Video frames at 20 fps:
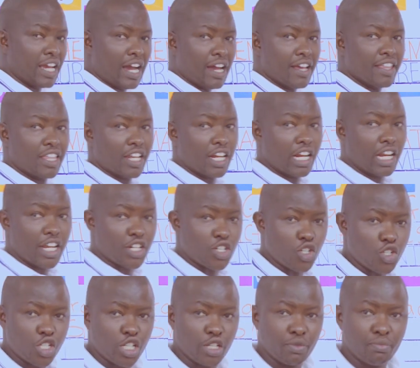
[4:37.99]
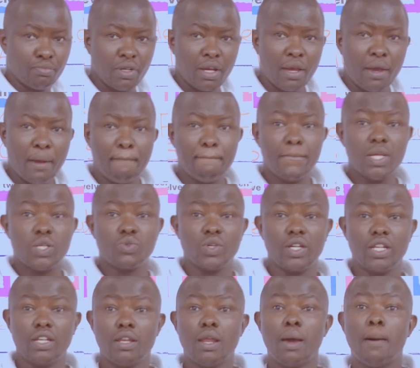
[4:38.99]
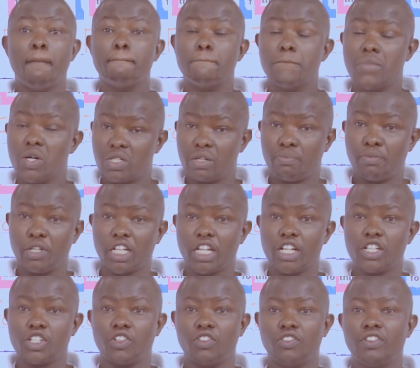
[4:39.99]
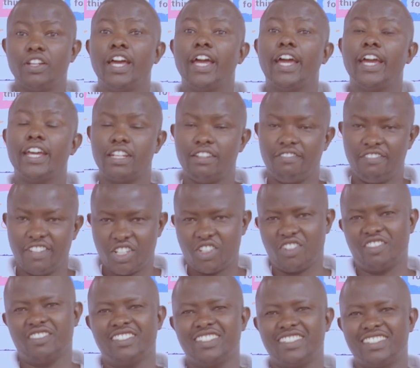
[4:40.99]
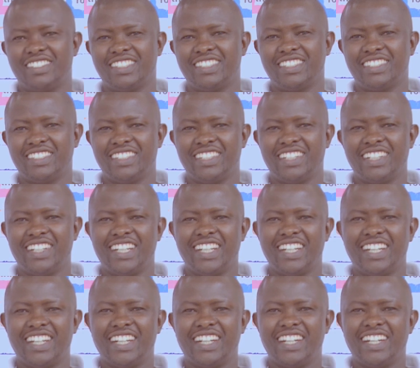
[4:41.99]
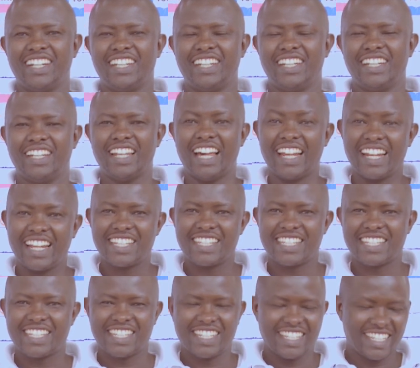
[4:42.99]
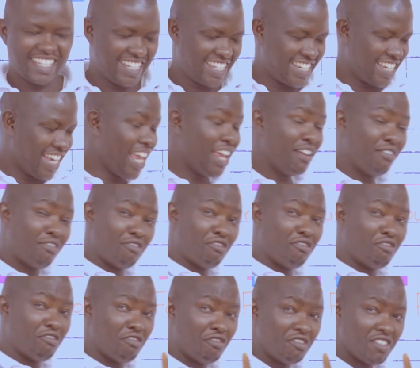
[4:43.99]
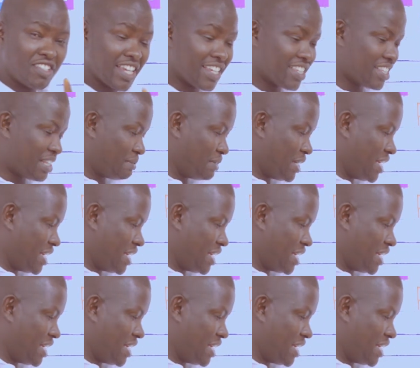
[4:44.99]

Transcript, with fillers: here, the relationship between multiplication and division. Learners, if 60